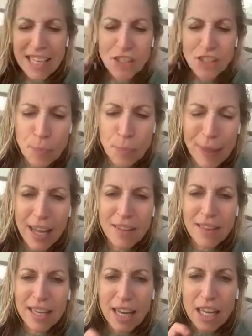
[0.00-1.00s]
just point out
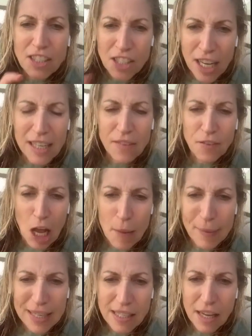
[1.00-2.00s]
that a ton of
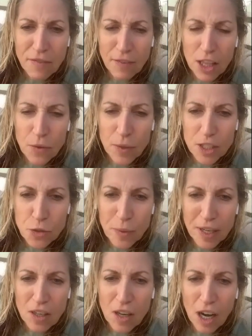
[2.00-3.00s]
comics I follow on
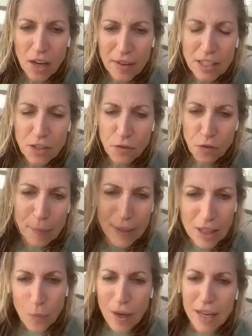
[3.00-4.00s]
Twitter are into
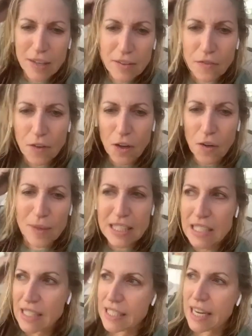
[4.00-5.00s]
Formula One for
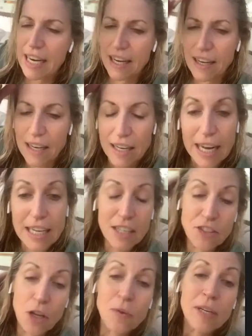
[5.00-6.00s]
reasons I
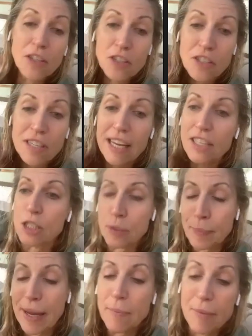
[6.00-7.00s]
don't understand,
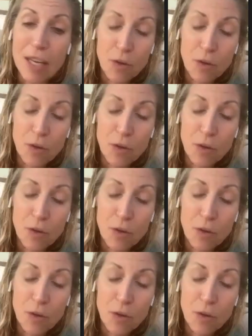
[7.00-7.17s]
despite me